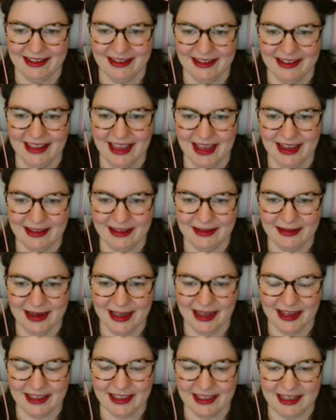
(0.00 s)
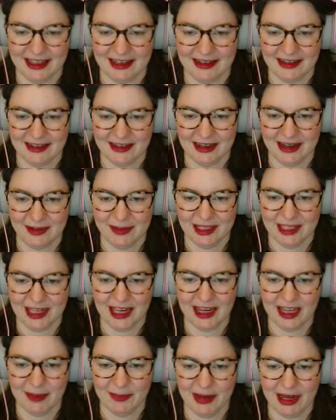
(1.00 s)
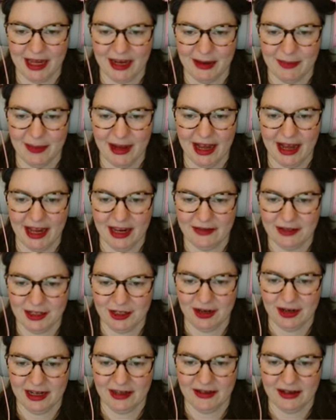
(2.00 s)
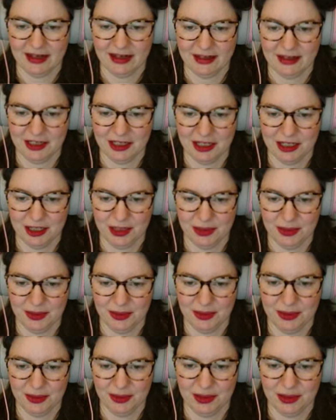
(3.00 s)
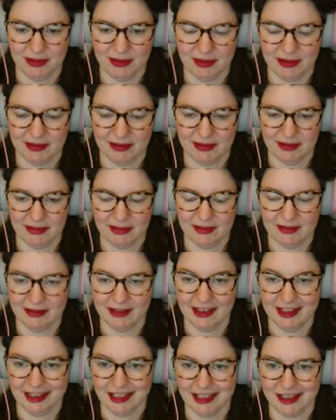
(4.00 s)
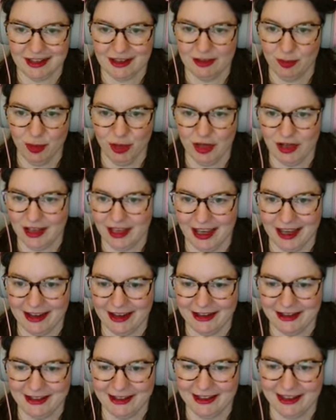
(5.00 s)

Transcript: Yeah, like I said, I was saying at the beginning, Matt, I have so little to do with this working.